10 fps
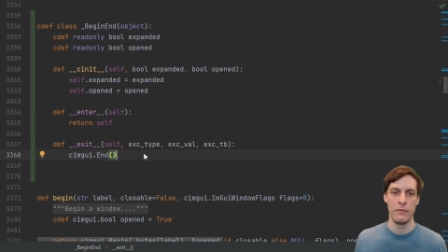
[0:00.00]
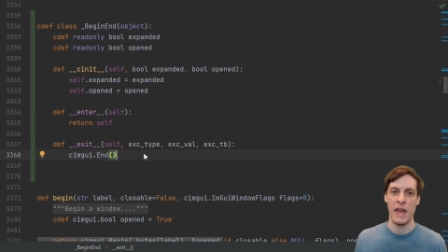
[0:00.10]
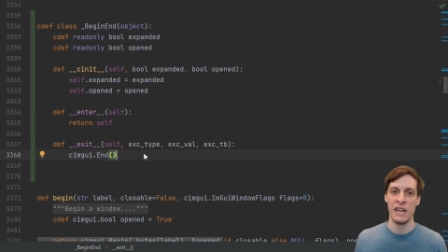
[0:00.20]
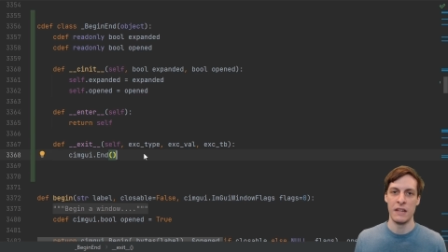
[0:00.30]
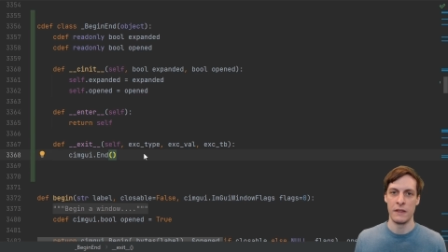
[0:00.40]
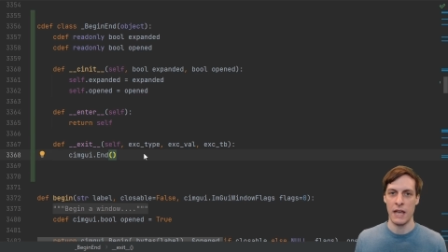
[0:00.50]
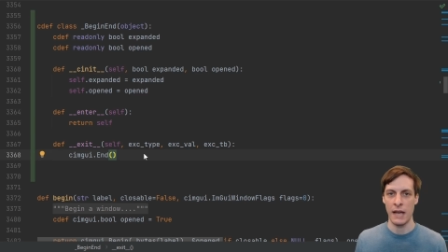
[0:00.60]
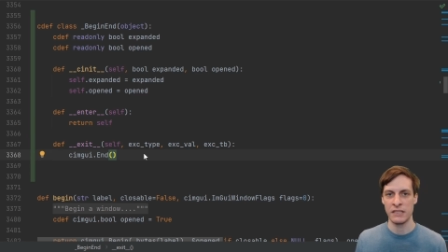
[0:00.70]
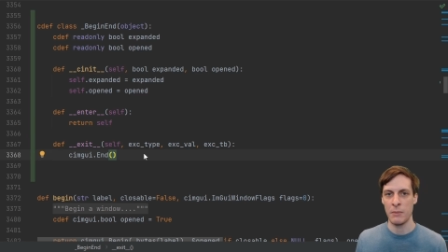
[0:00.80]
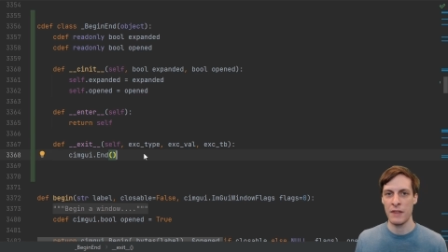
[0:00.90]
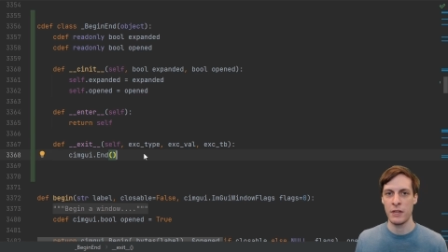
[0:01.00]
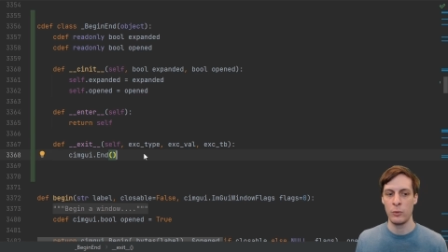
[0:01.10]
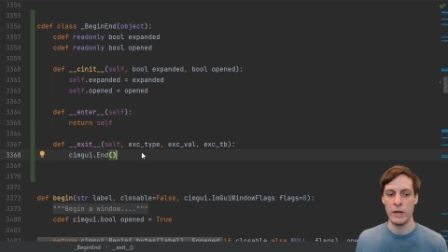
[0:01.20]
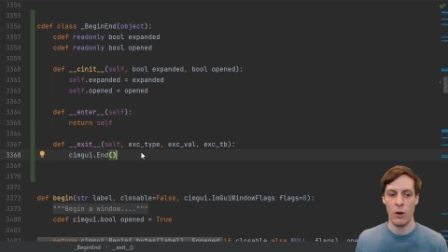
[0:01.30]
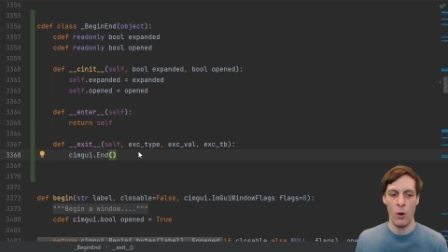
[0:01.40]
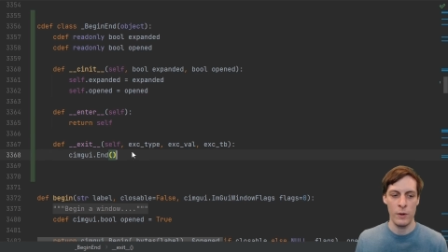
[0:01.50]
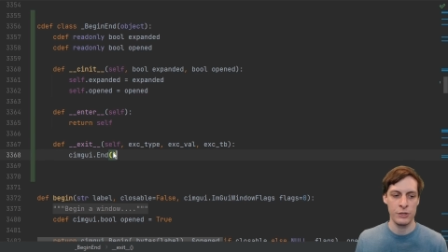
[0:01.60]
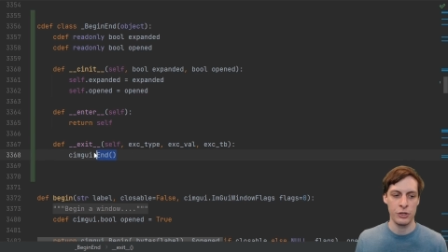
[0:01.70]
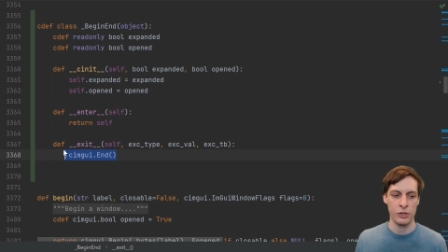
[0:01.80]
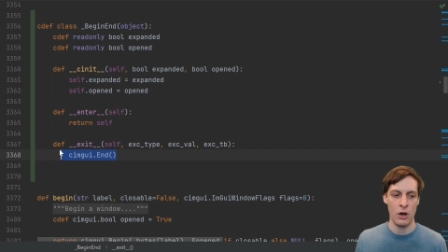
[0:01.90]
Then in the exit method, we always
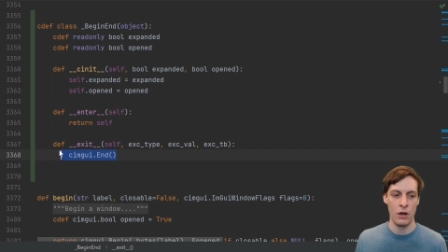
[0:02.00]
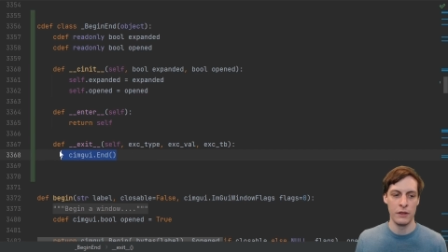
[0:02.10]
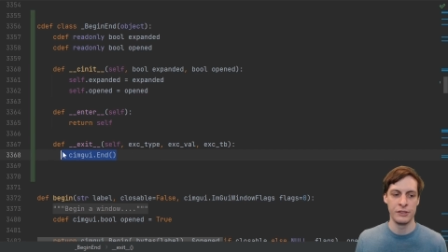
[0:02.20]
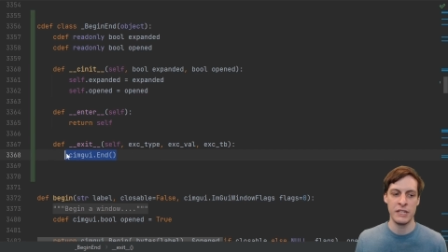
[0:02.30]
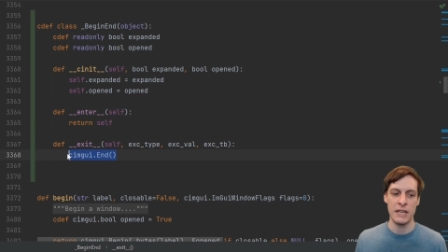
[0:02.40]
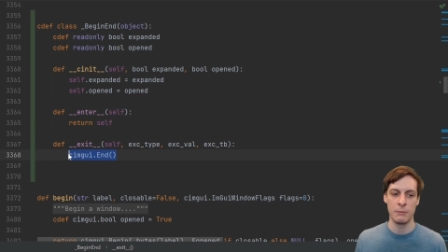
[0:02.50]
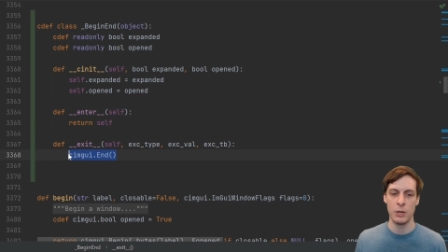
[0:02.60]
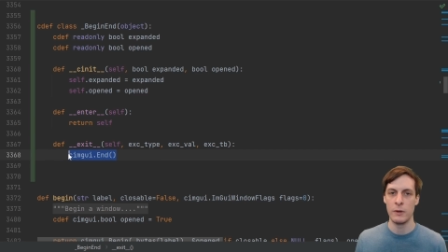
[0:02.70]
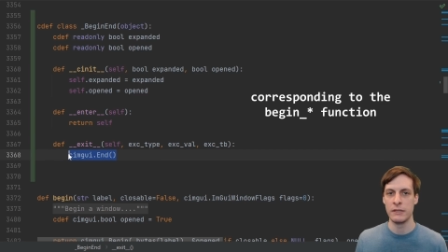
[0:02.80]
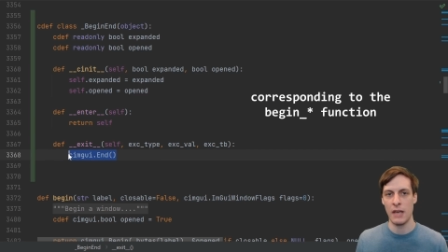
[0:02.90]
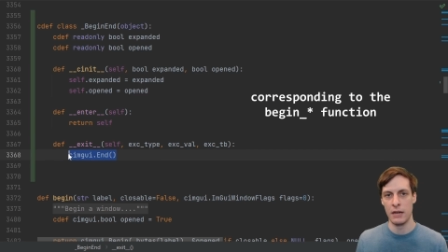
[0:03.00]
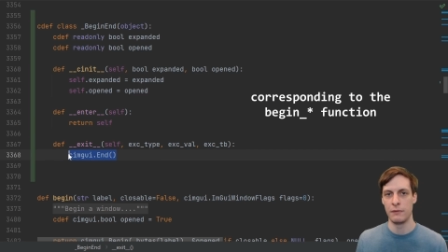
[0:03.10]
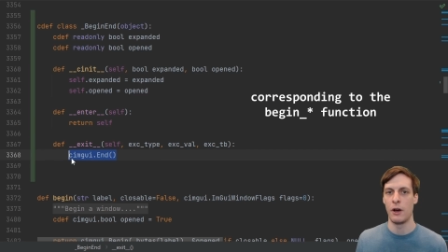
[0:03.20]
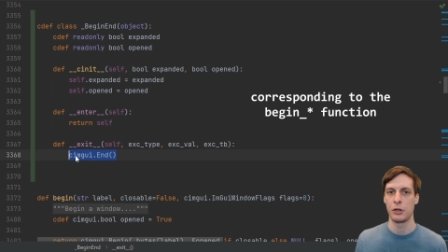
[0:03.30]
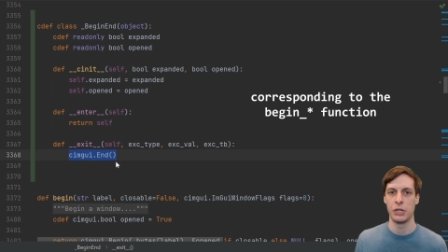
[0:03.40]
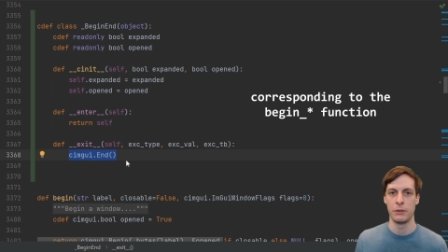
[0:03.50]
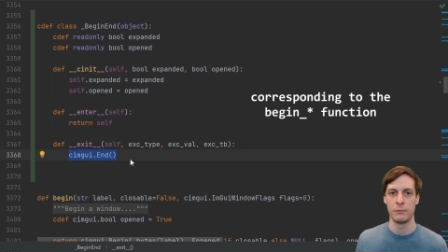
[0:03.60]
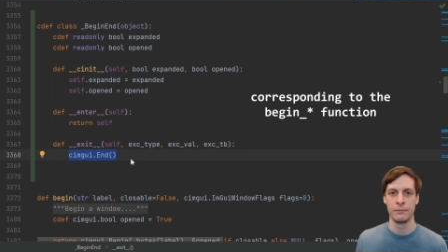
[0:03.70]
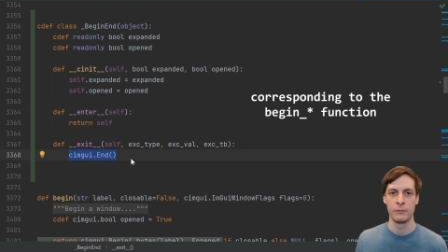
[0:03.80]
just call the cimgui's end function,